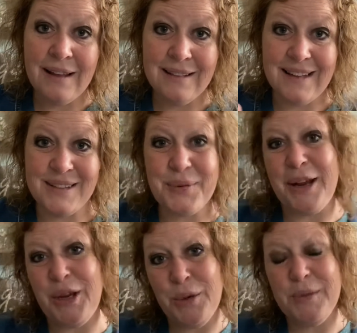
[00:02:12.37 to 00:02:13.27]
That's
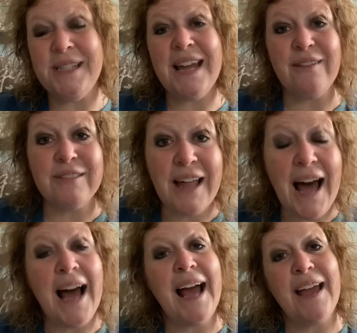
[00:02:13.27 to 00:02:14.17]
right, humans have
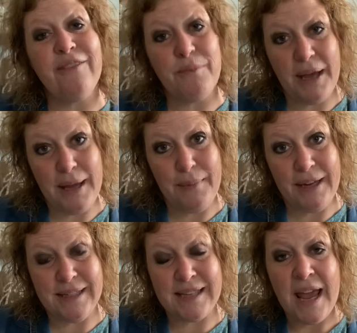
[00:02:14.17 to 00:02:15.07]
live
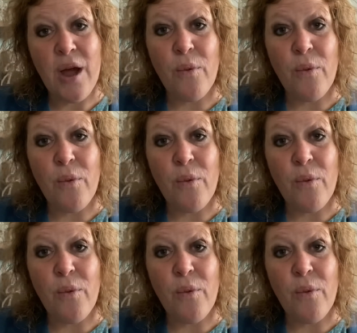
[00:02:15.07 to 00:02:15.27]
babies.